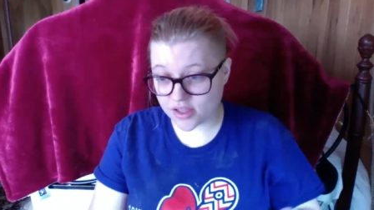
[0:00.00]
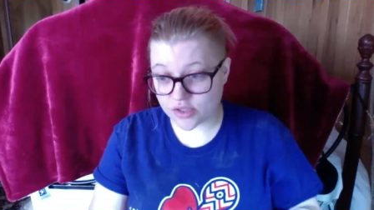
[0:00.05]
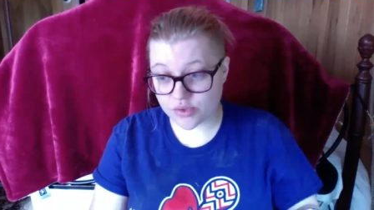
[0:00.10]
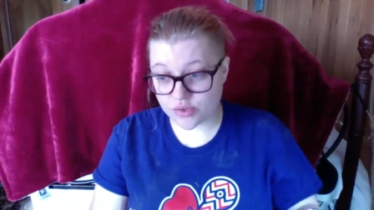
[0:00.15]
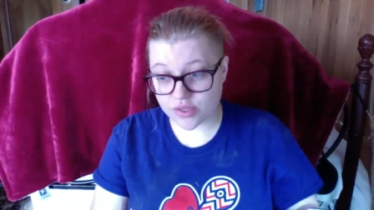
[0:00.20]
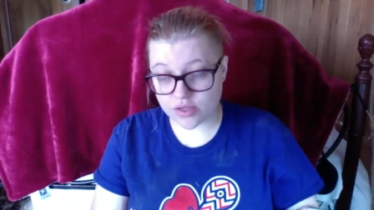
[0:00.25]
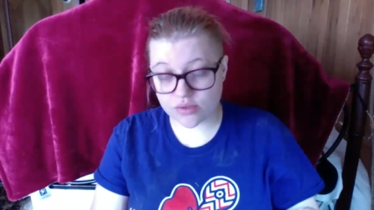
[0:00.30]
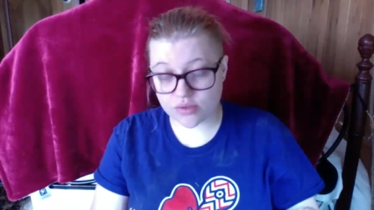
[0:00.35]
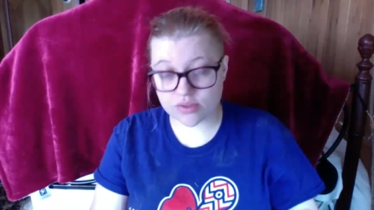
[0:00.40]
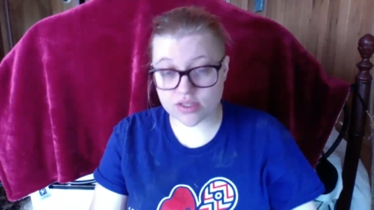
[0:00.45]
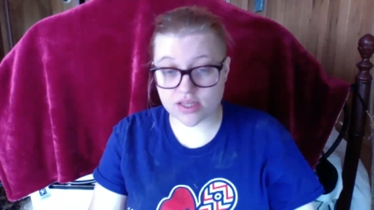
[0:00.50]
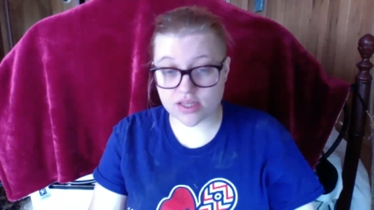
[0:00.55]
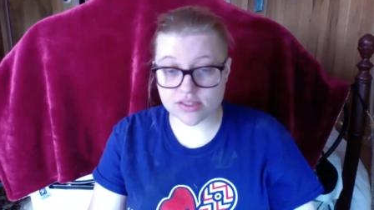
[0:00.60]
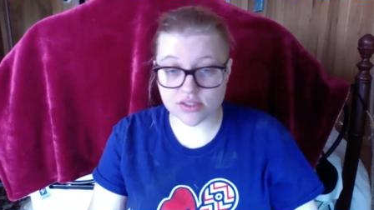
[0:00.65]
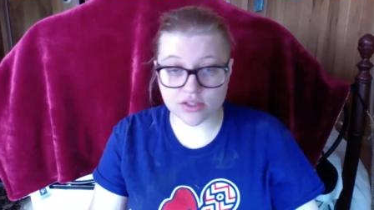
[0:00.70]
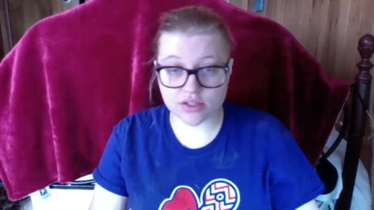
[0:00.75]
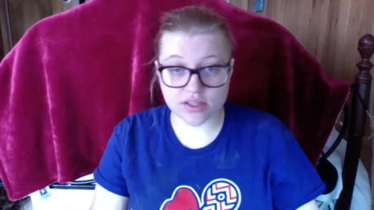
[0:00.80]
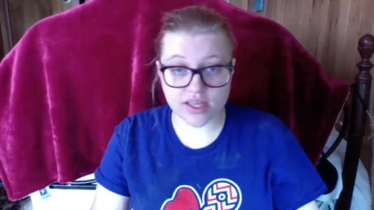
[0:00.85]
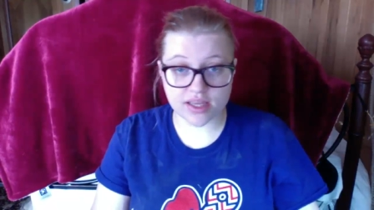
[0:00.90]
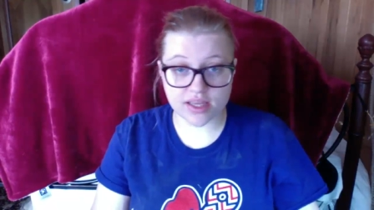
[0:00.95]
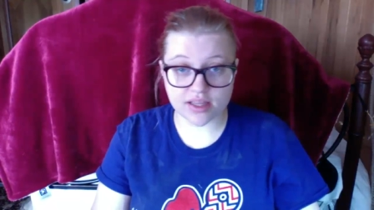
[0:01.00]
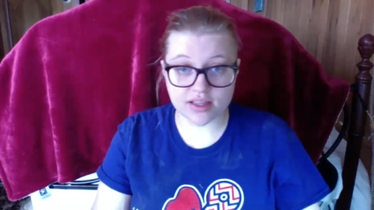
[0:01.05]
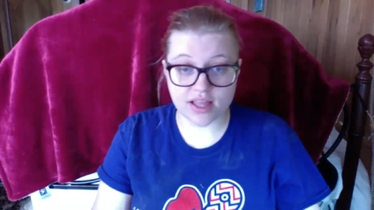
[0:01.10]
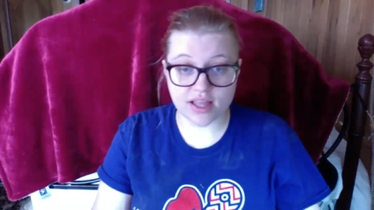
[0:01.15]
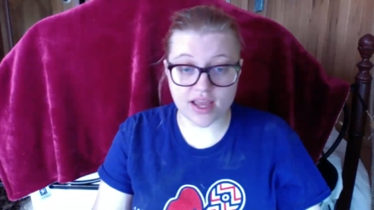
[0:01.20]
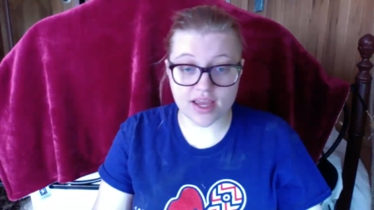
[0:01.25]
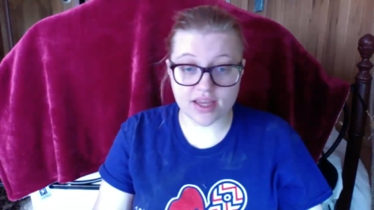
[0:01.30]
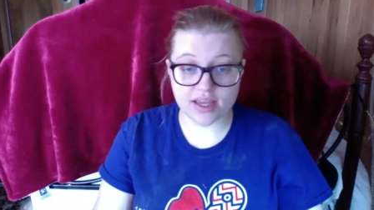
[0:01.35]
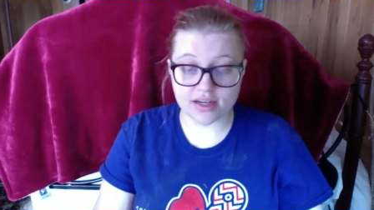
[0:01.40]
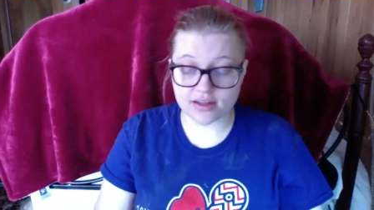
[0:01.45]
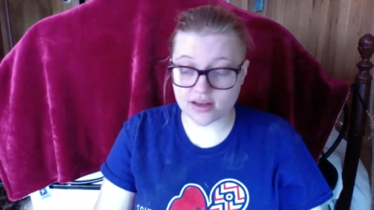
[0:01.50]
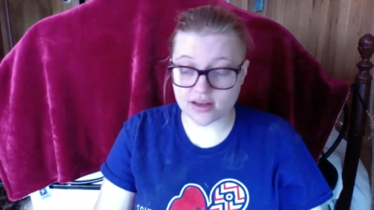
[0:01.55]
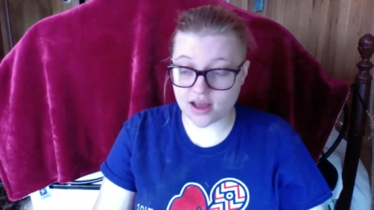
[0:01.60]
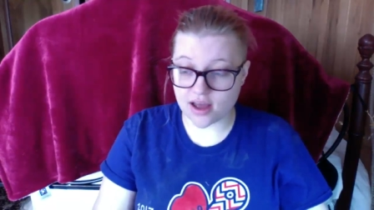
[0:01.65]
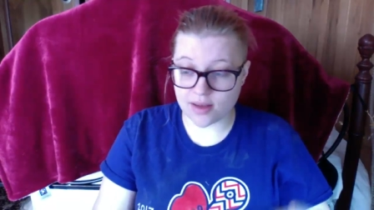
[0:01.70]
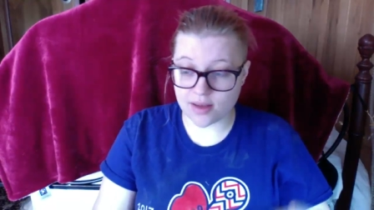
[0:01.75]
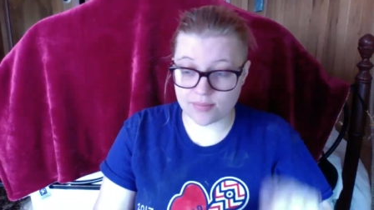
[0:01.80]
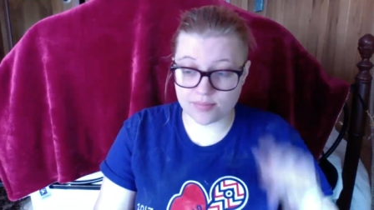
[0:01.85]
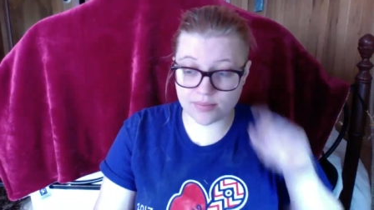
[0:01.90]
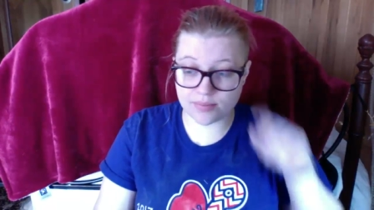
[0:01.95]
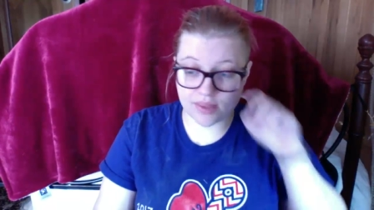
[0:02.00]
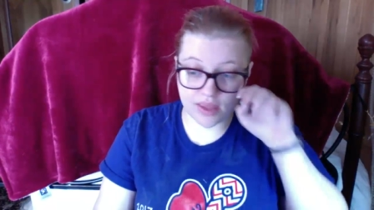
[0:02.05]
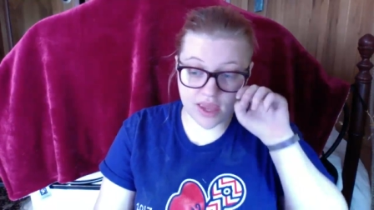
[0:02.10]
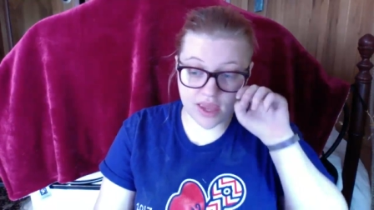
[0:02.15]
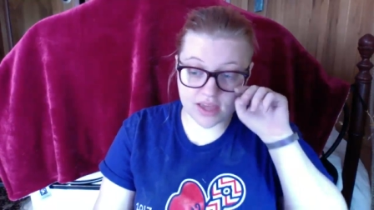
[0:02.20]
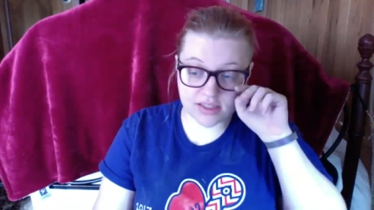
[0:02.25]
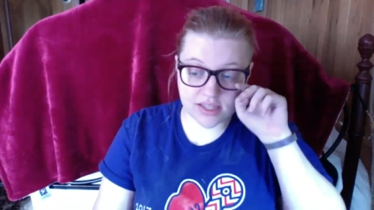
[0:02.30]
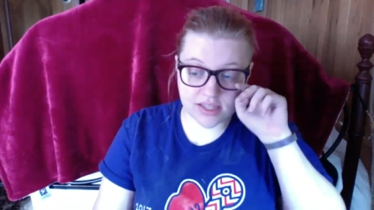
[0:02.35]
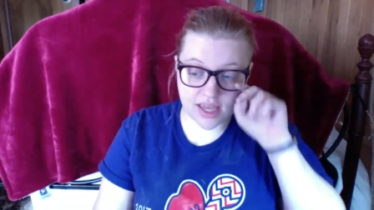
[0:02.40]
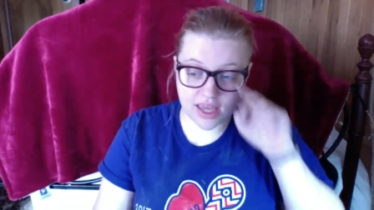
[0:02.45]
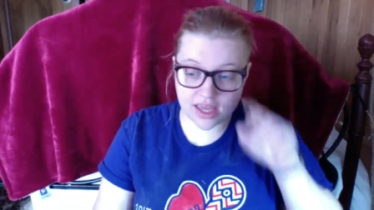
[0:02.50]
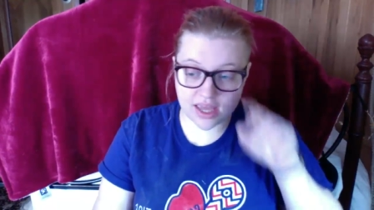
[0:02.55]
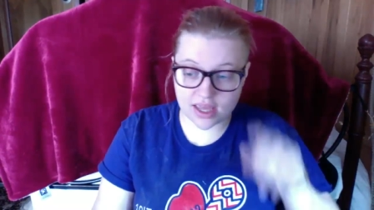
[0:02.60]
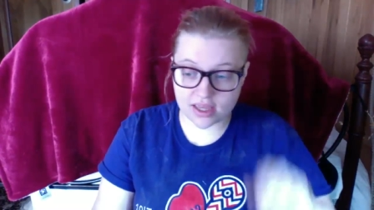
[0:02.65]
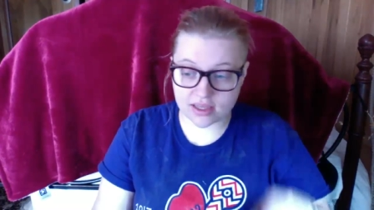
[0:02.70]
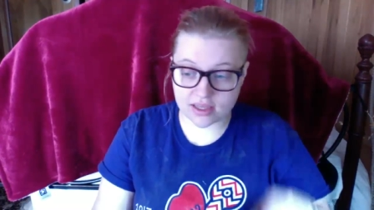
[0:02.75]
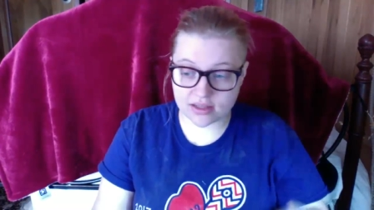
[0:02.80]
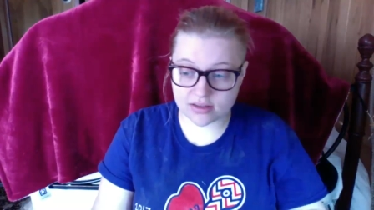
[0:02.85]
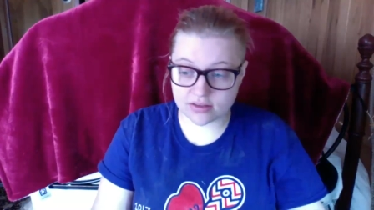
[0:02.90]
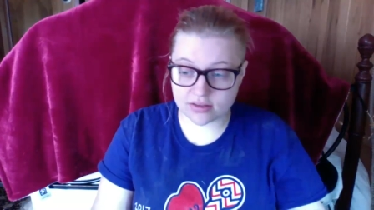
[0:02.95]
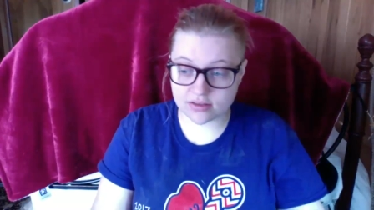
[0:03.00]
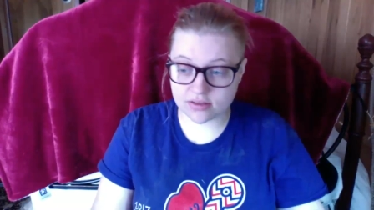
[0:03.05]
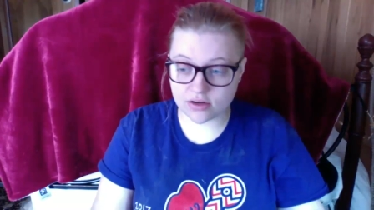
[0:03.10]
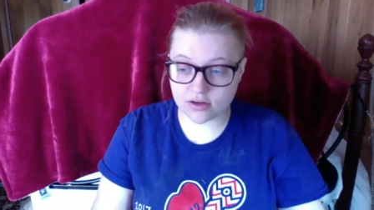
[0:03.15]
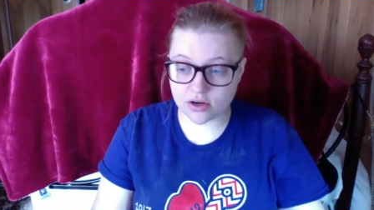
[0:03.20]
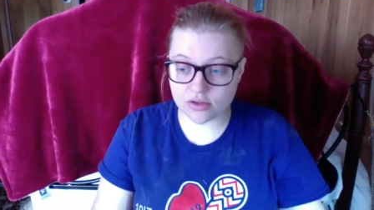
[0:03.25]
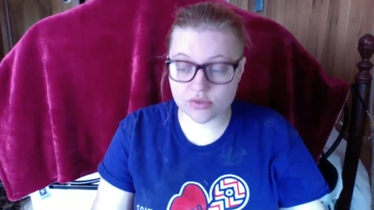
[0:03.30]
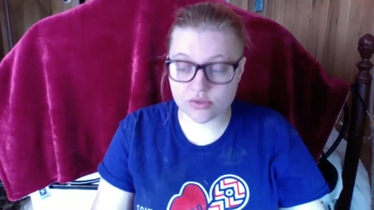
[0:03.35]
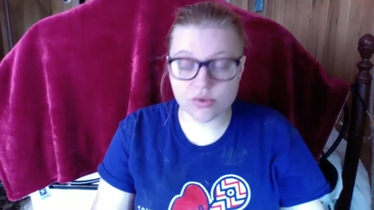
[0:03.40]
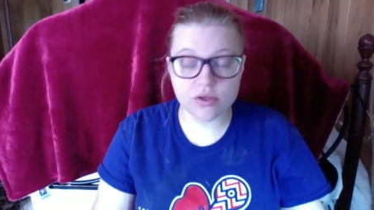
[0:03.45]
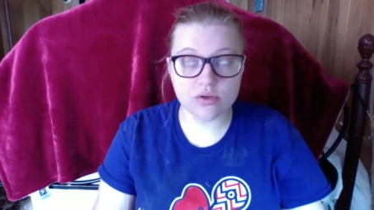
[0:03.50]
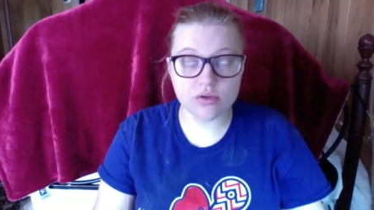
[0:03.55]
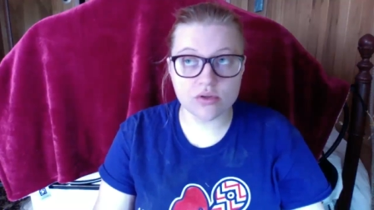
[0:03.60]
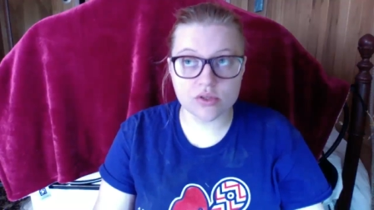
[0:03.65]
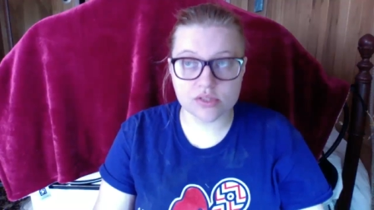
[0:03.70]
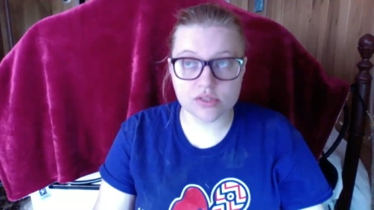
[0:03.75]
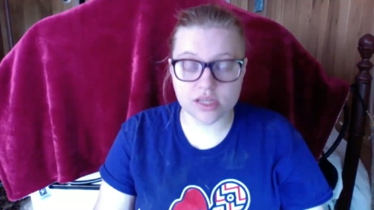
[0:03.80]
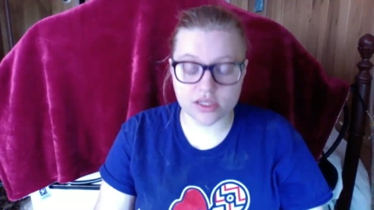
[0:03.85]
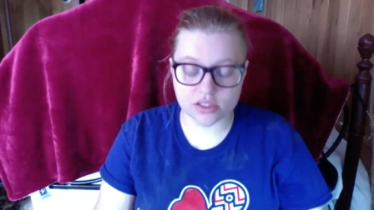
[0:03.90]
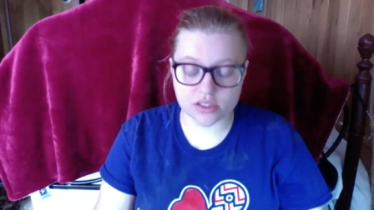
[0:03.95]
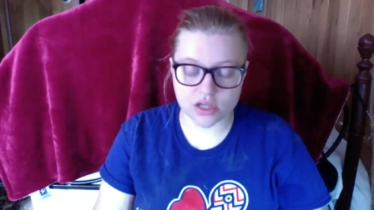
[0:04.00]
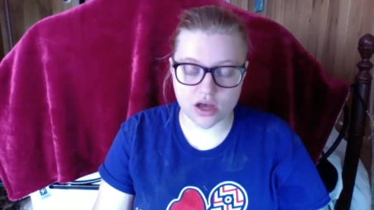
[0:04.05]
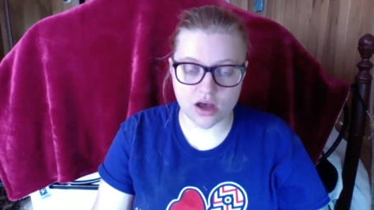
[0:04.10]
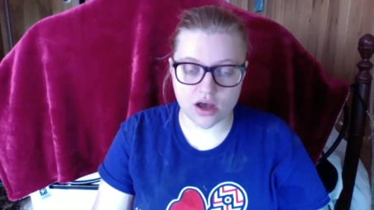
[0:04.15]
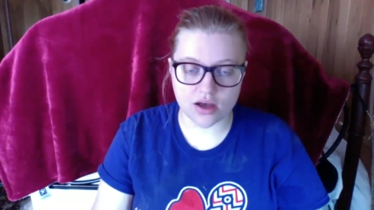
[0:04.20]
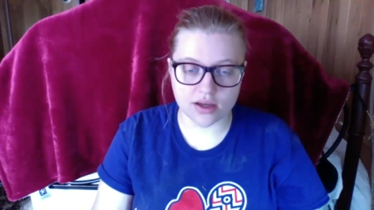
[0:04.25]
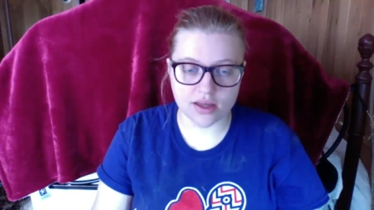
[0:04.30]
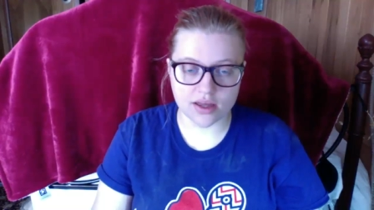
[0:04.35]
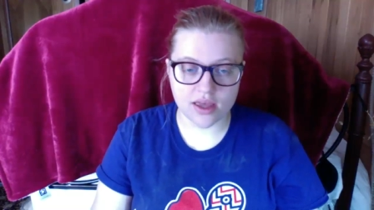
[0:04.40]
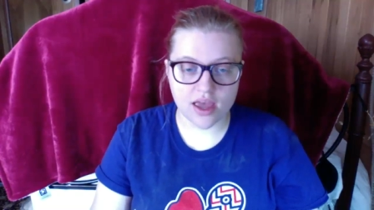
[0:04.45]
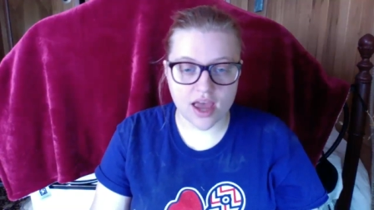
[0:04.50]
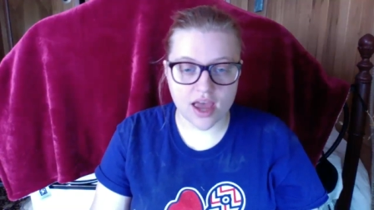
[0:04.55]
Suicune does look like a lion. Suicune looks like a dog.